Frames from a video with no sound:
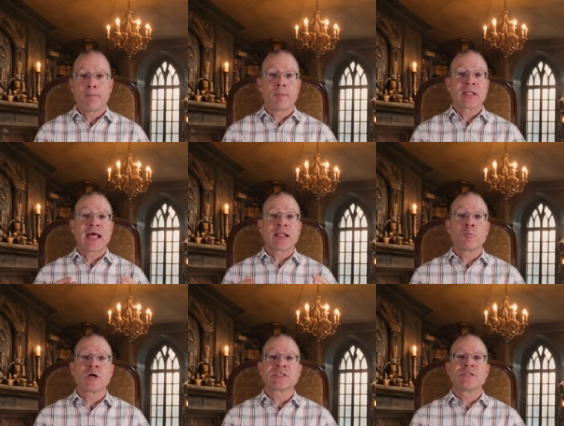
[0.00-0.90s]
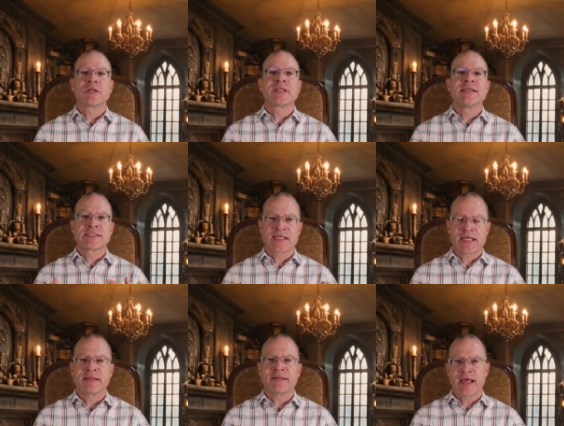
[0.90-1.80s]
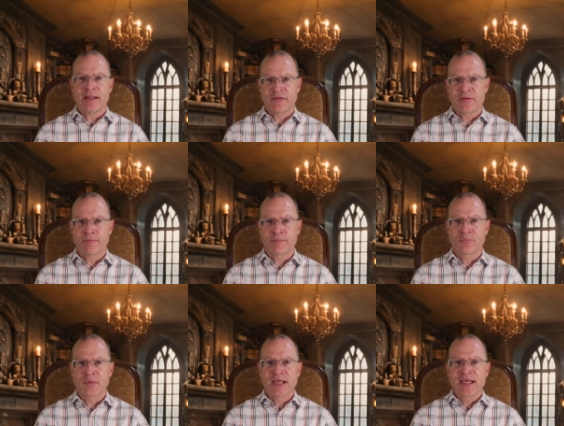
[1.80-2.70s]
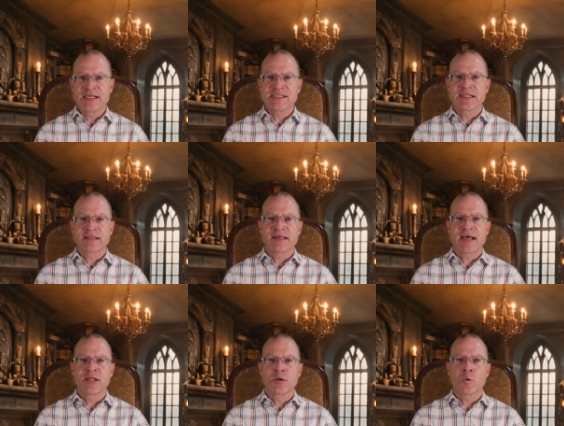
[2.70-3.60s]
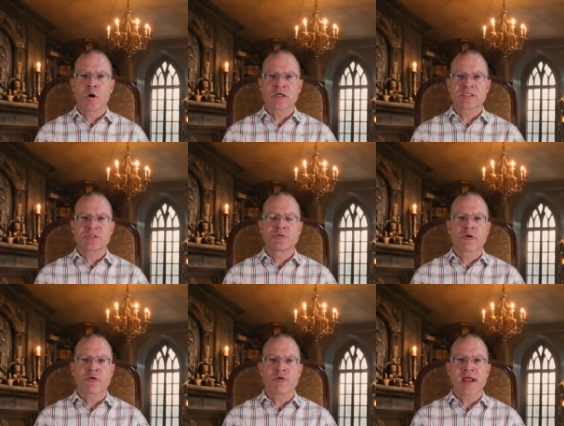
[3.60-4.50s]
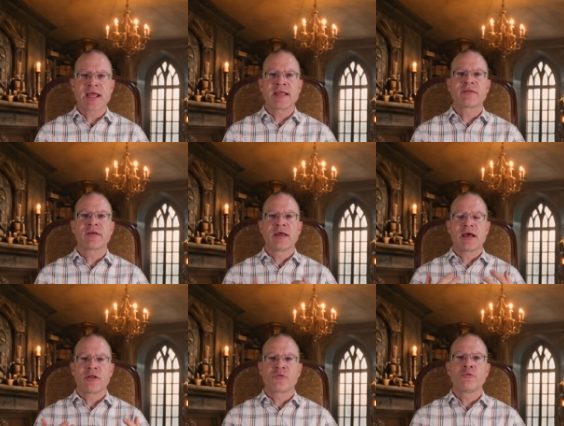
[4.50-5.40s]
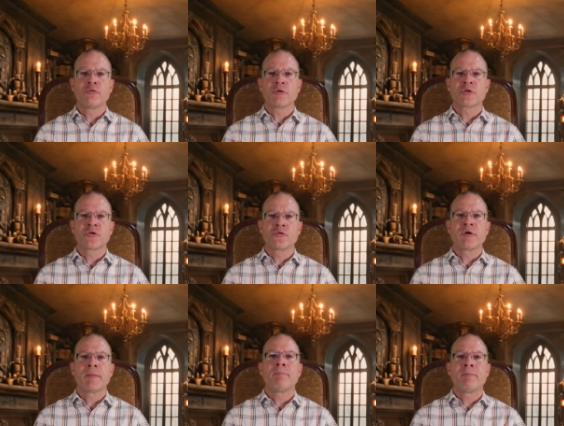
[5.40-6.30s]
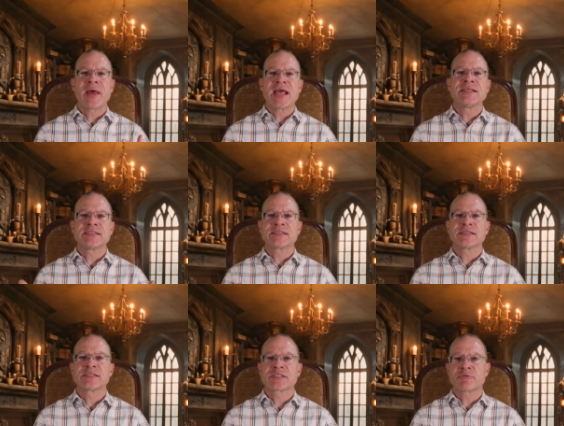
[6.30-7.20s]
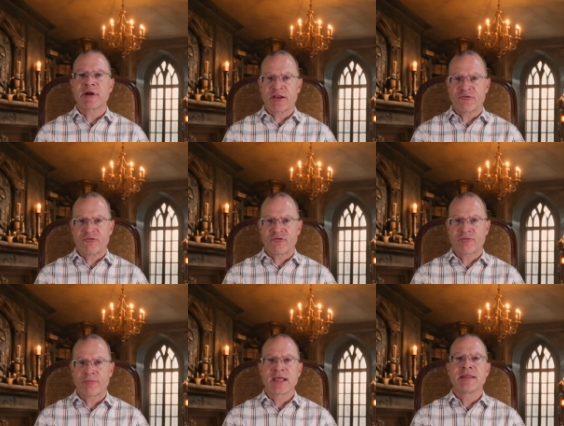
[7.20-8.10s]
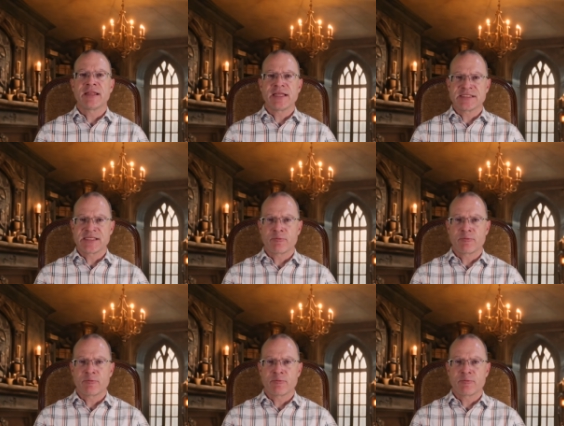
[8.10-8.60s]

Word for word: But that was not his intent. His intent was to create a tool to do a base stretch in an easy